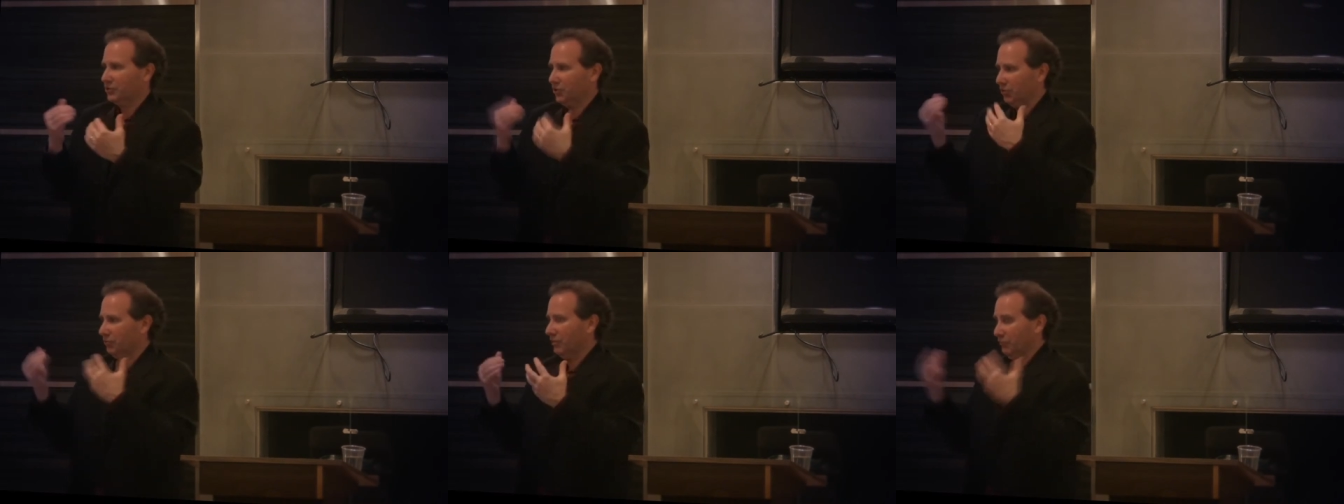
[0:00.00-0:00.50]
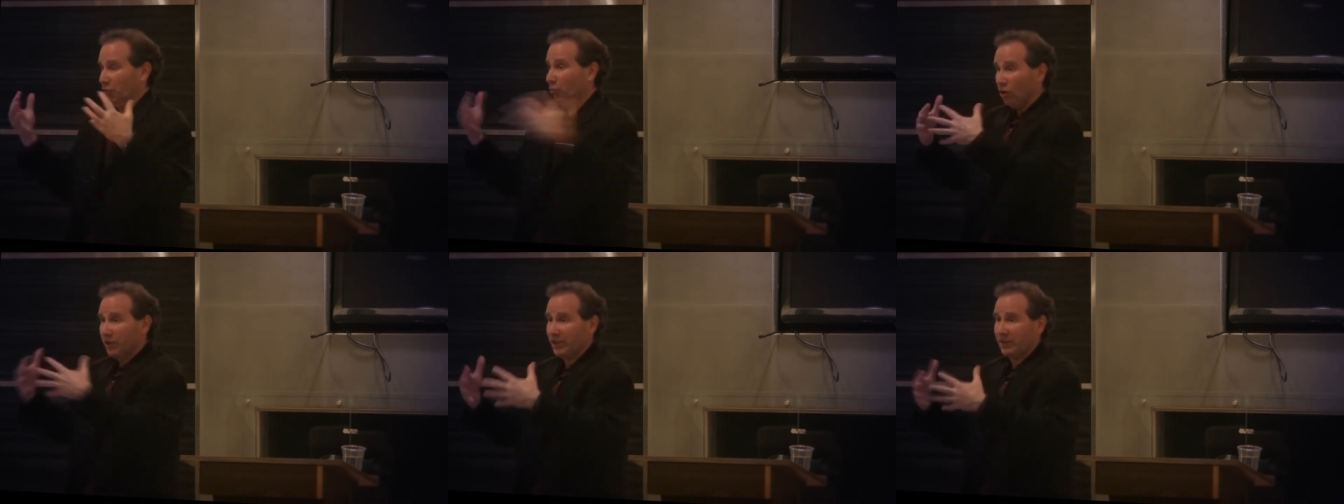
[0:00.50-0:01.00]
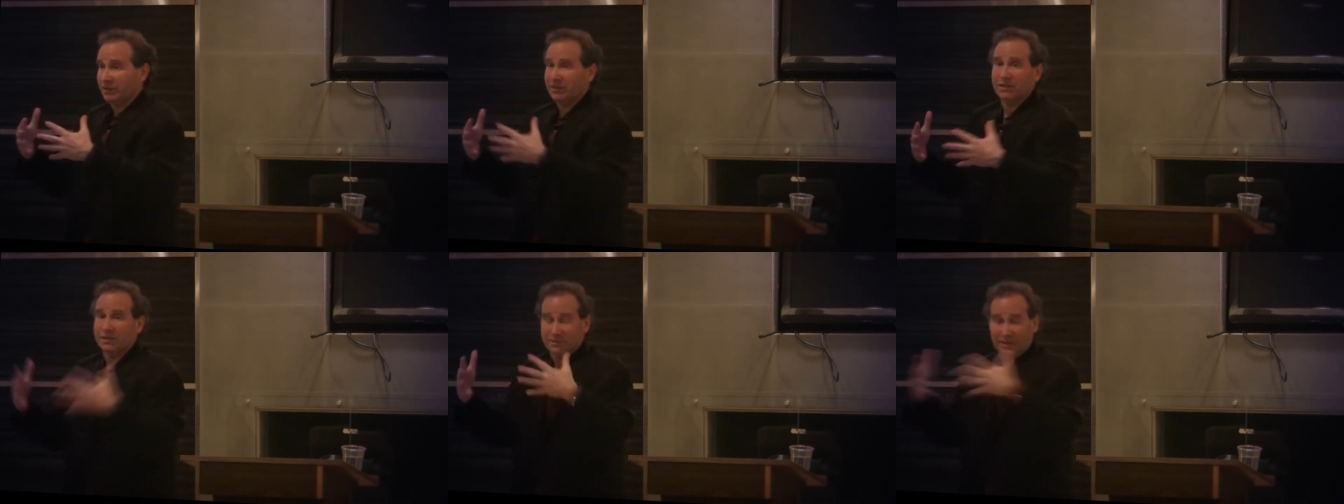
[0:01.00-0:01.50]
So if you're working
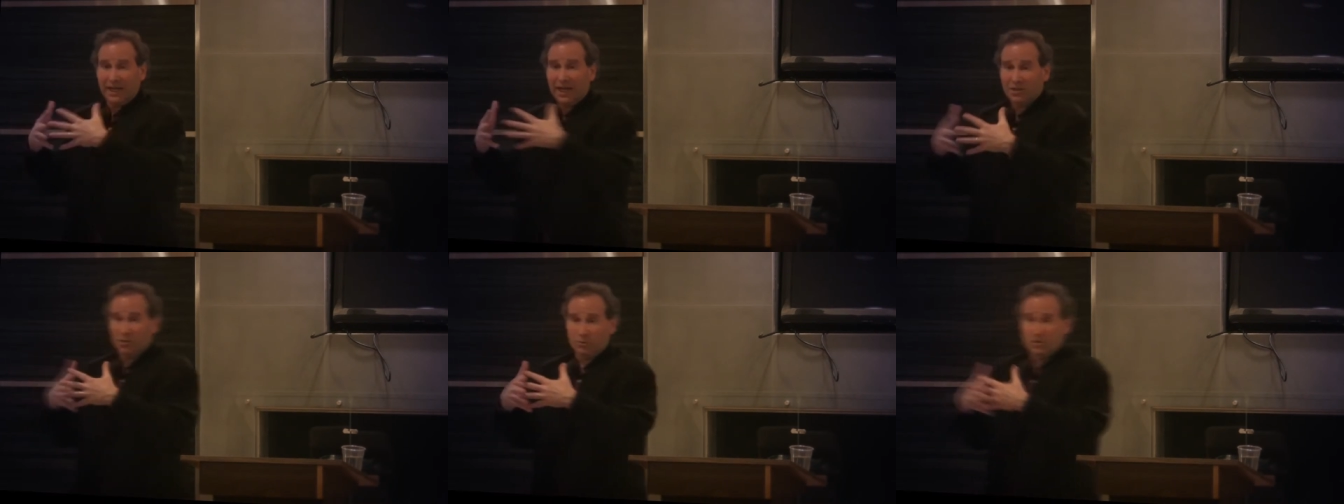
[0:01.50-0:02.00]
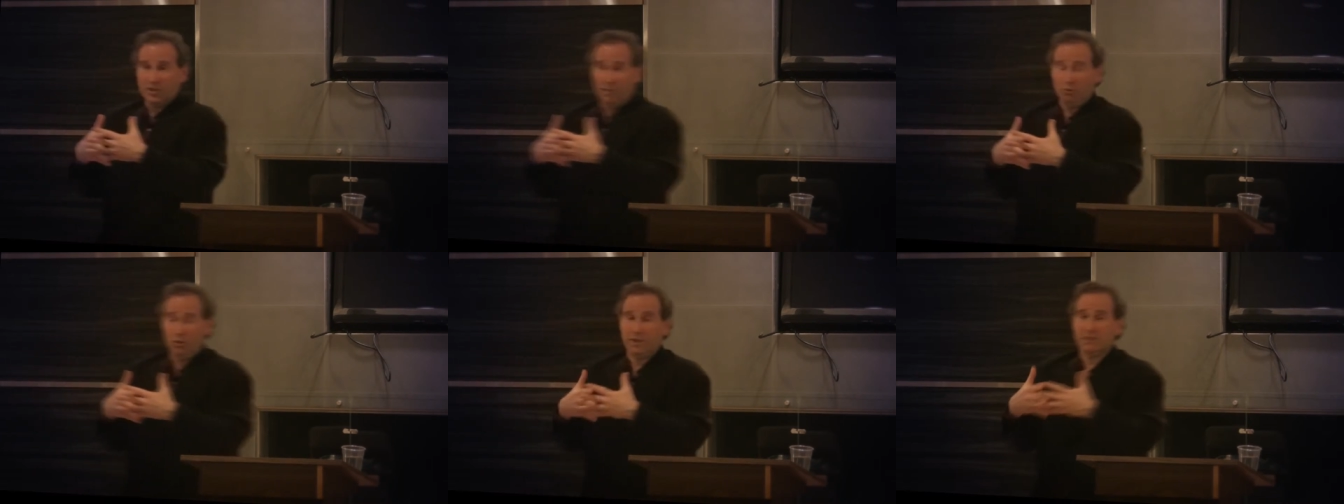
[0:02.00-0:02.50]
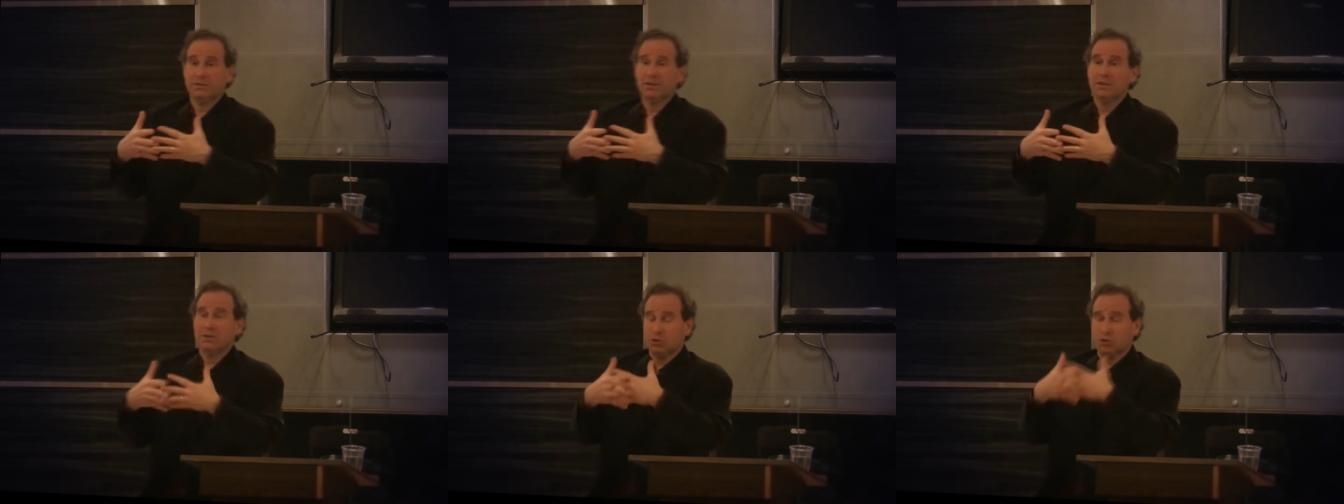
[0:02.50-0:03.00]
together with someone,
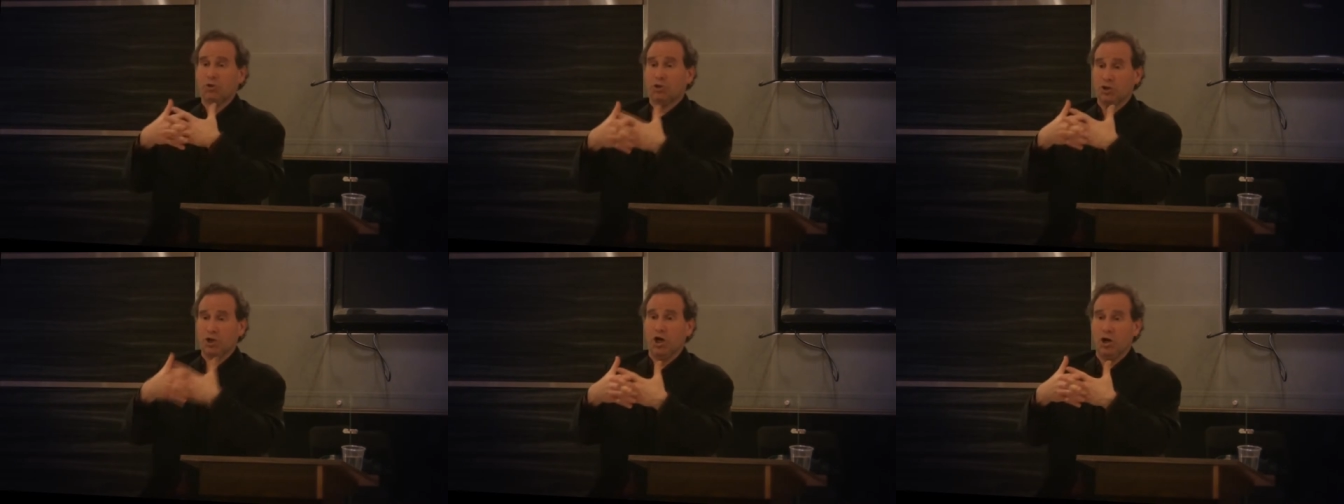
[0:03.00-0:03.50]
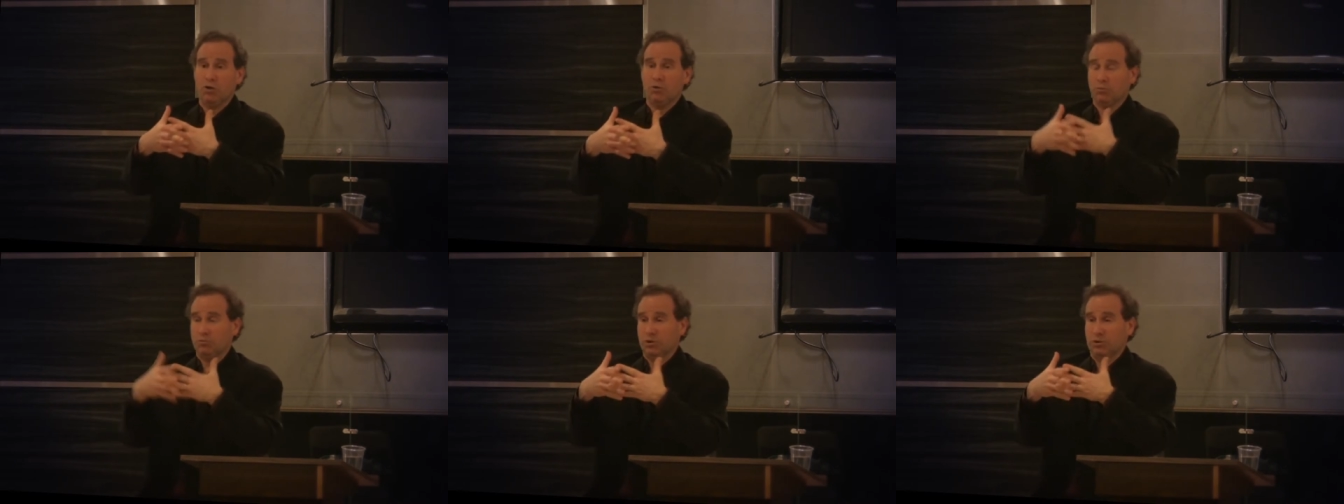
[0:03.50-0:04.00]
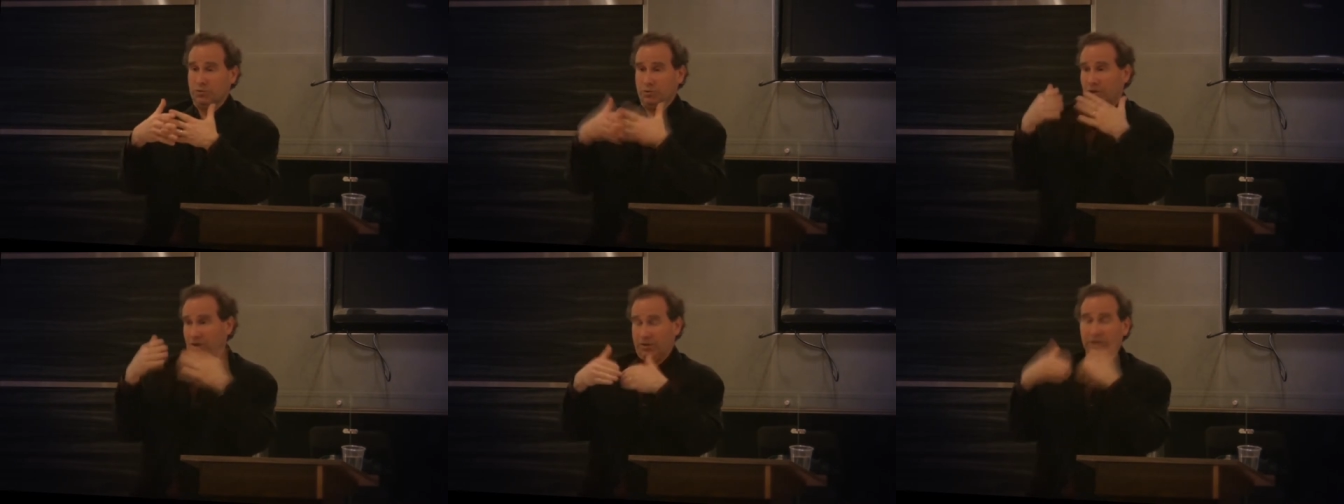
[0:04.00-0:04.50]
you sort of know, you,
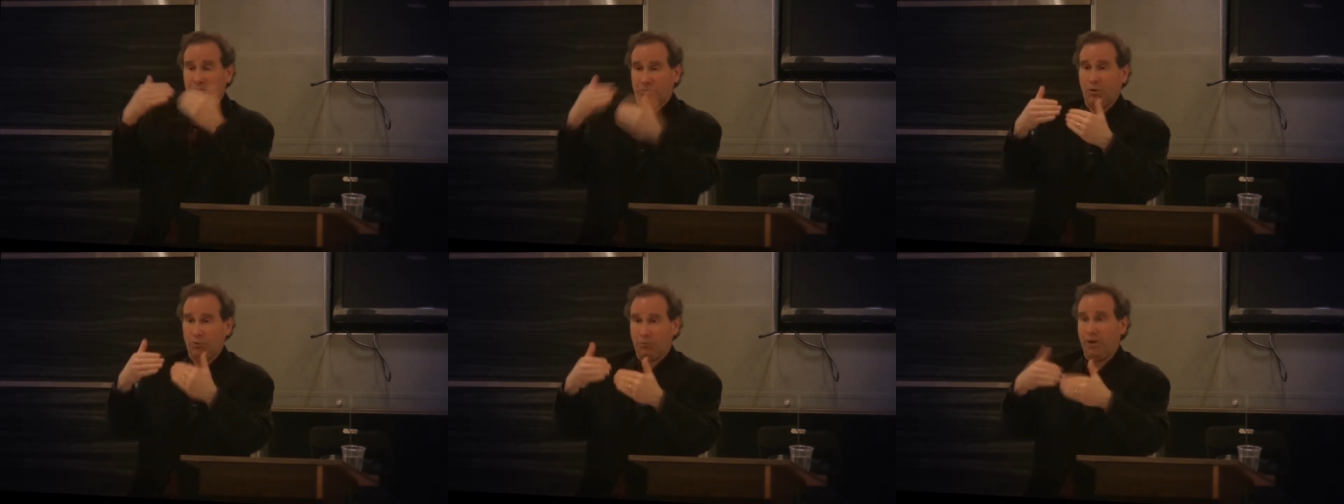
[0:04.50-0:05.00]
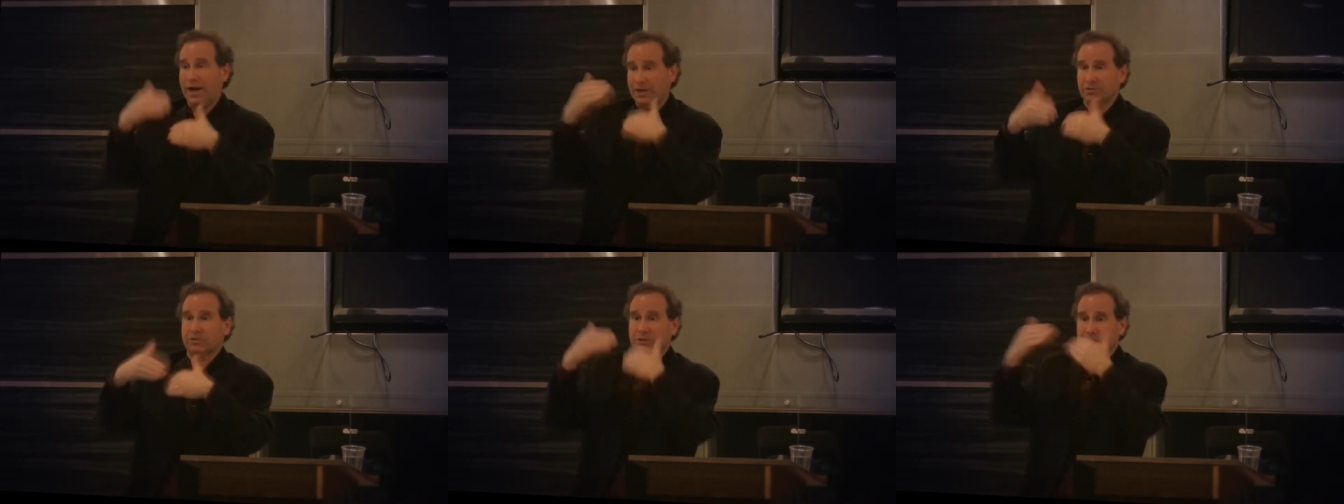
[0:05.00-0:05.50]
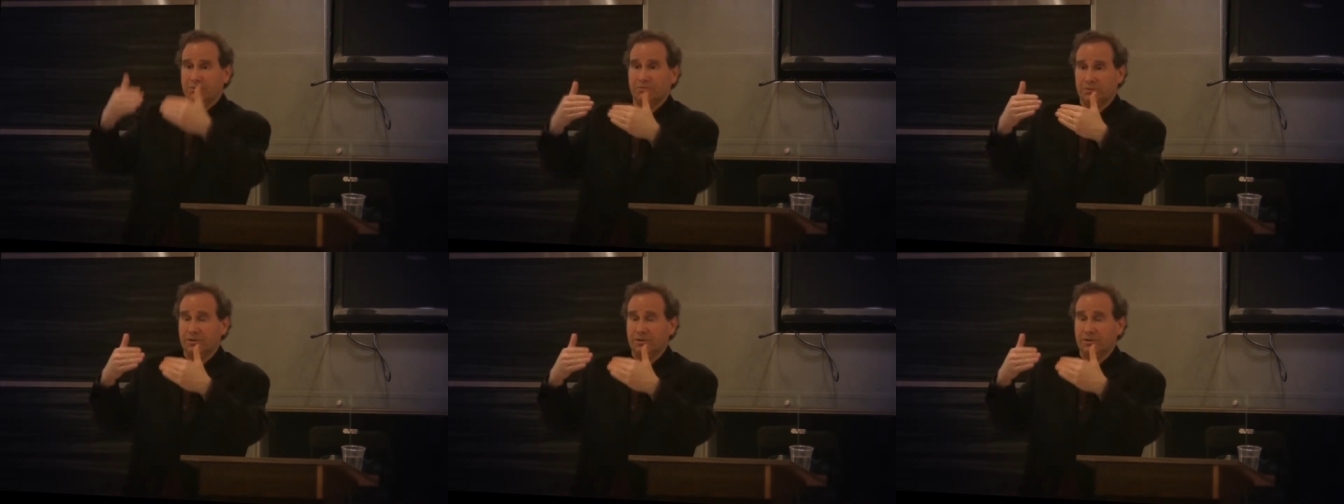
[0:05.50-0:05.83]
you know, and they're both writers and you,